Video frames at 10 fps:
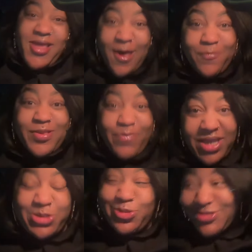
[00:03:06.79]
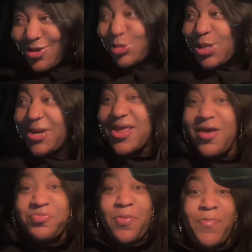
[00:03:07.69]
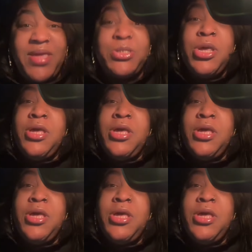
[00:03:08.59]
to help the bitch? You still trying to help the bitch?